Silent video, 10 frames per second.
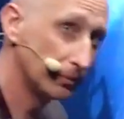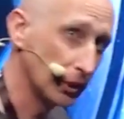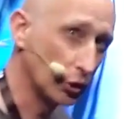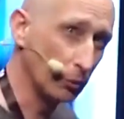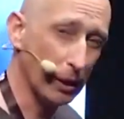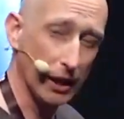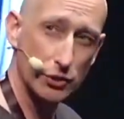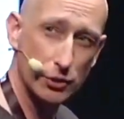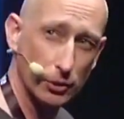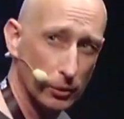The good bit
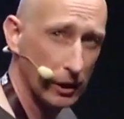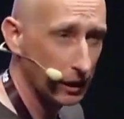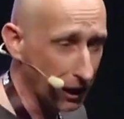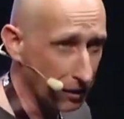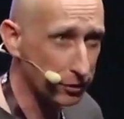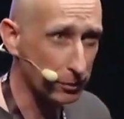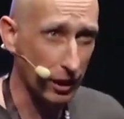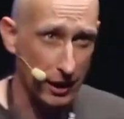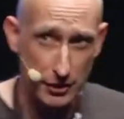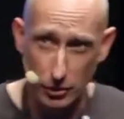is, though, I'm from
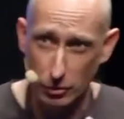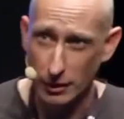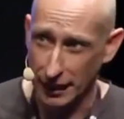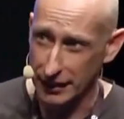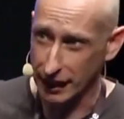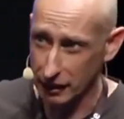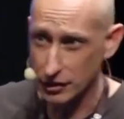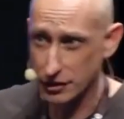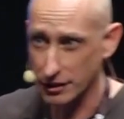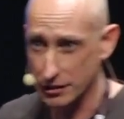Glasgow and
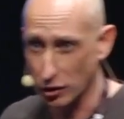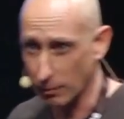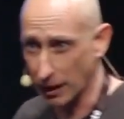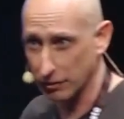English is not my